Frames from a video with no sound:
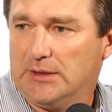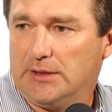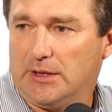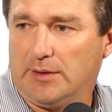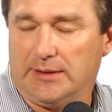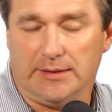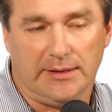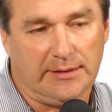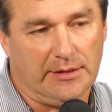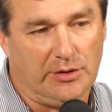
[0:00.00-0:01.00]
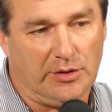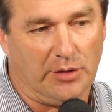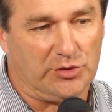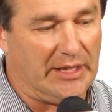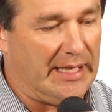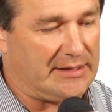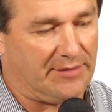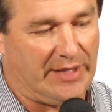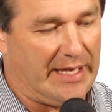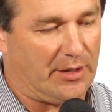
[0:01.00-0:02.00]
You know, and those guys
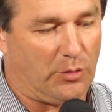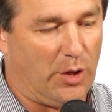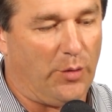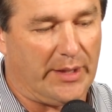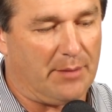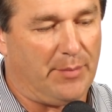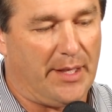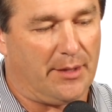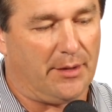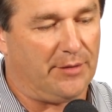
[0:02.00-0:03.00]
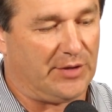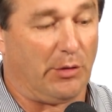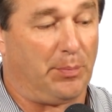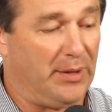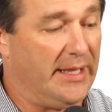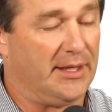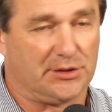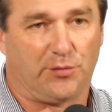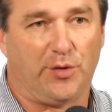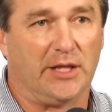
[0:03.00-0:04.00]
have got to grow and get better. If they're playing as
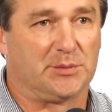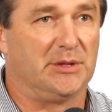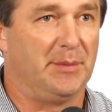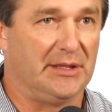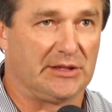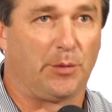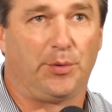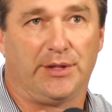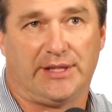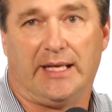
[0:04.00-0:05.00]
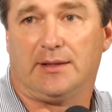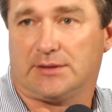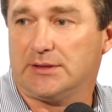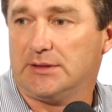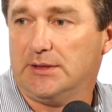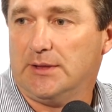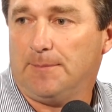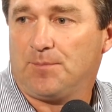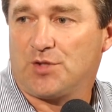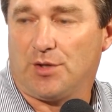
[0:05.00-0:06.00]
a freshman, that means they're pretty talented.
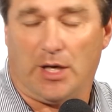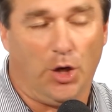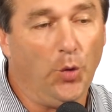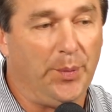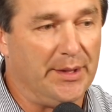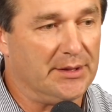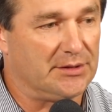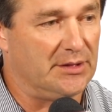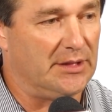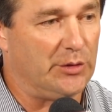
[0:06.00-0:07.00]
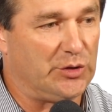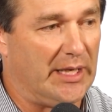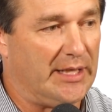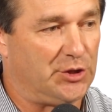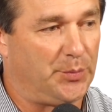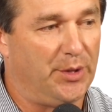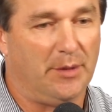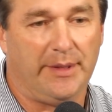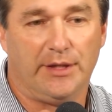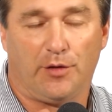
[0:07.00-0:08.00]
So the hope is that those guys are
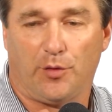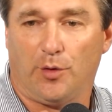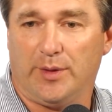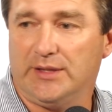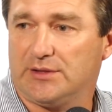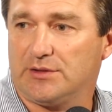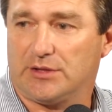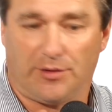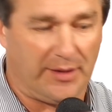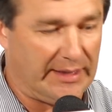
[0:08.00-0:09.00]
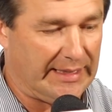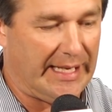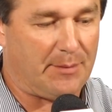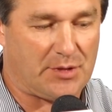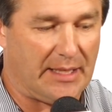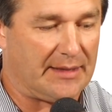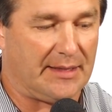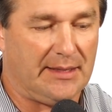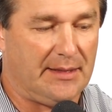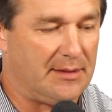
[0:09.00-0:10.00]
putting them in there for a reason so that in games like
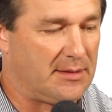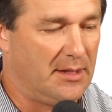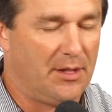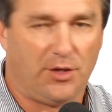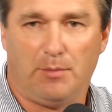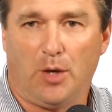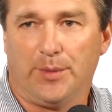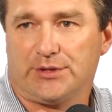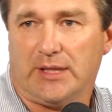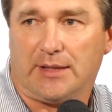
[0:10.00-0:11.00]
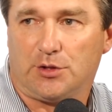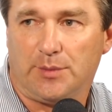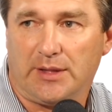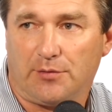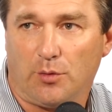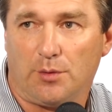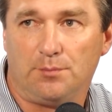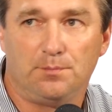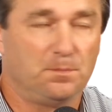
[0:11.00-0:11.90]
these, the moment's not too big for them.